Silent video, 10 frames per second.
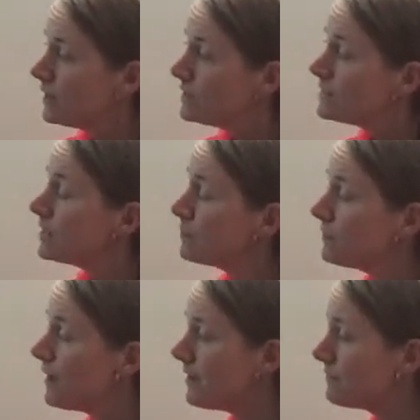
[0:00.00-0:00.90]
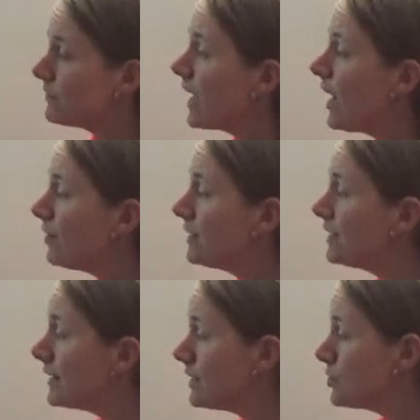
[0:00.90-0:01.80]
So number 5, how can
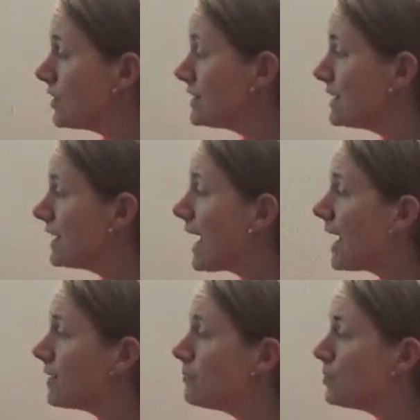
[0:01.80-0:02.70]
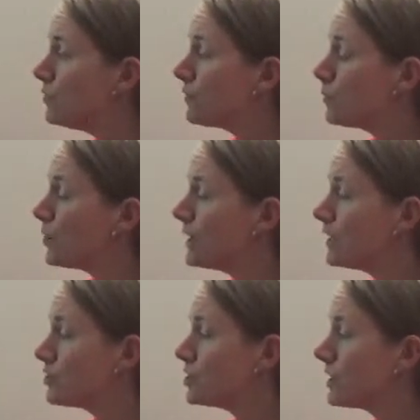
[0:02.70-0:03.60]
electrons in an atom move from one
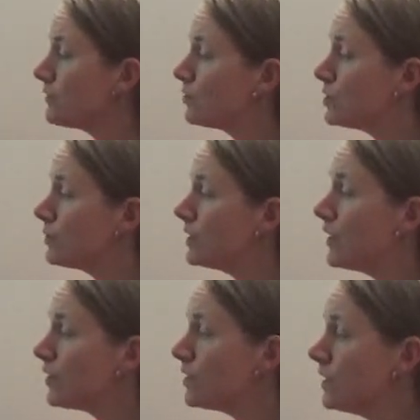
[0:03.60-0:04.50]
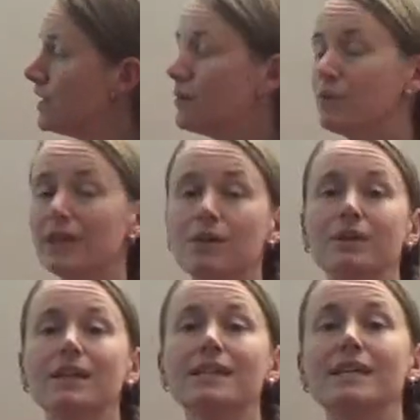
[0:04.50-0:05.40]
energy level to another? Well, they would
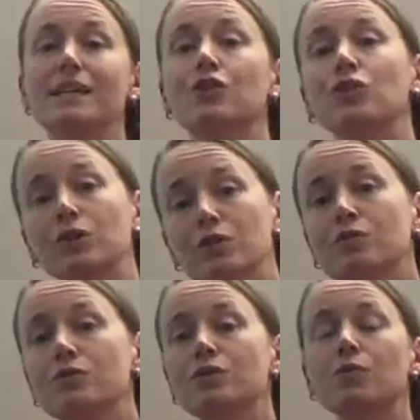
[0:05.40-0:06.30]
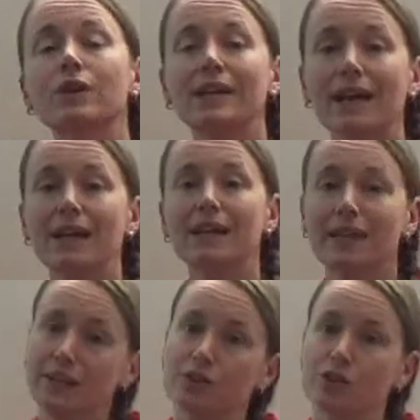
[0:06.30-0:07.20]
need to either lose or gain
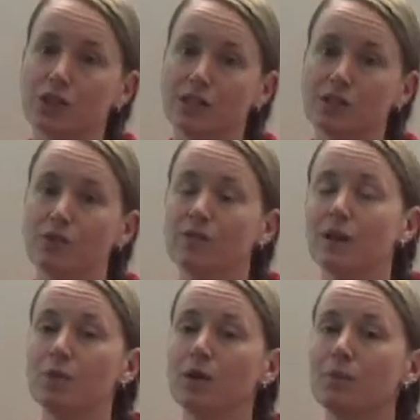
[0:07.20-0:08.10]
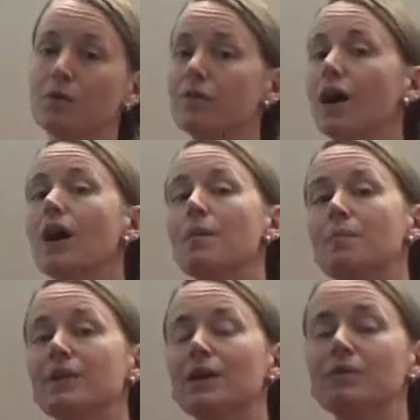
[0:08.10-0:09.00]
energy. So if they want to move
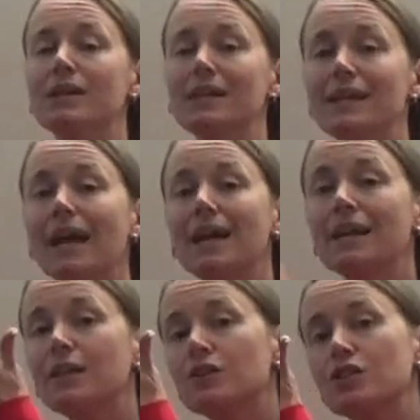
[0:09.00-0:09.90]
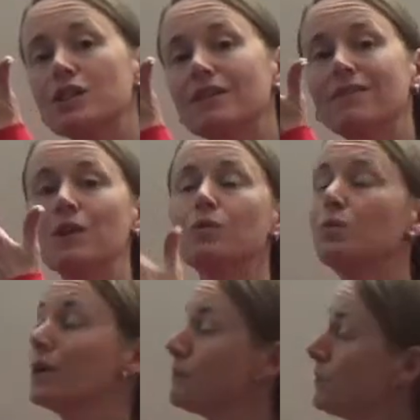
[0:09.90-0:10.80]
up, they would need to gain energy. If they would
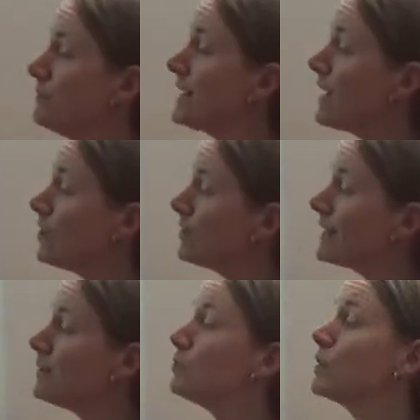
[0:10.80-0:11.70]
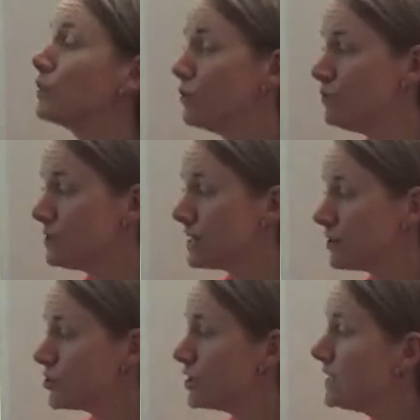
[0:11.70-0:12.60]
want to move down, they would lose
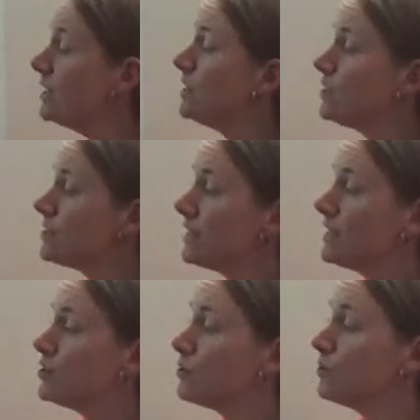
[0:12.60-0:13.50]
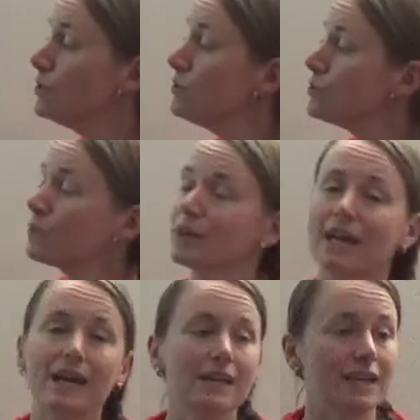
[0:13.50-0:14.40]
energy. So they need to lose or
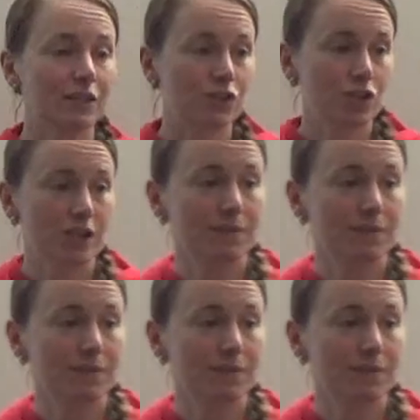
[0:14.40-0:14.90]
gain energy.